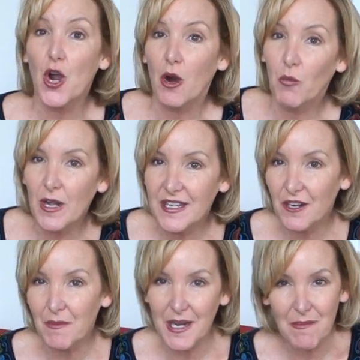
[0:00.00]
Our
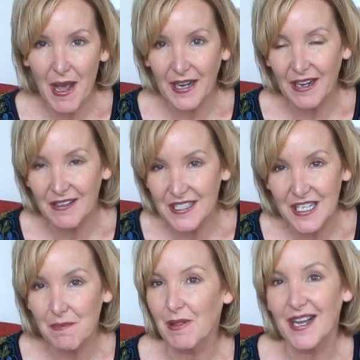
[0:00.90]
1-year money-back
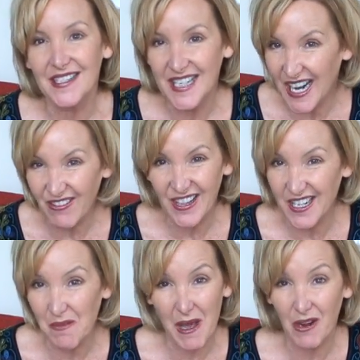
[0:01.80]
guarantee applies to
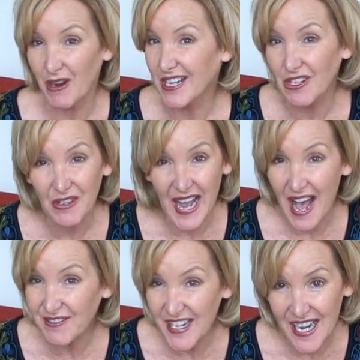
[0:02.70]
everything, no matter what. You don't
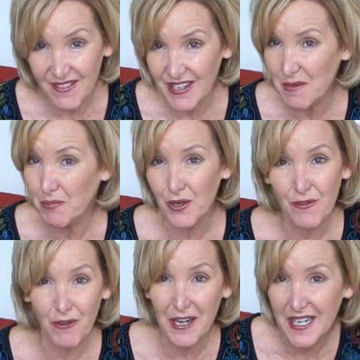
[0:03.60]
have to have any
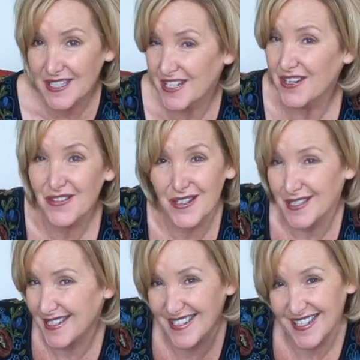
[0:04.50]
proof or any
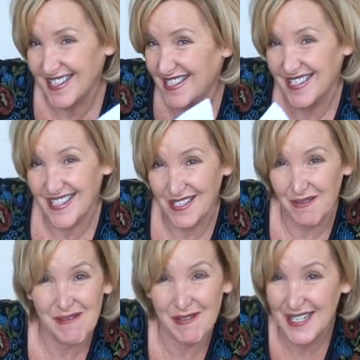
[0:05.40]
excuses. It's just, this is
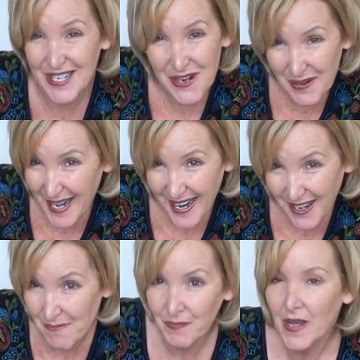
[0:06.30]
what we do
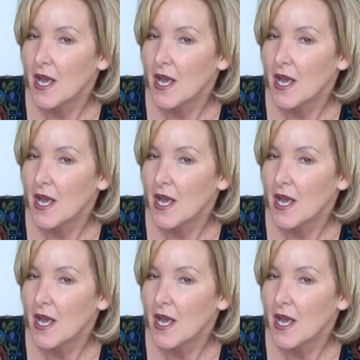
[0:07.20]
here.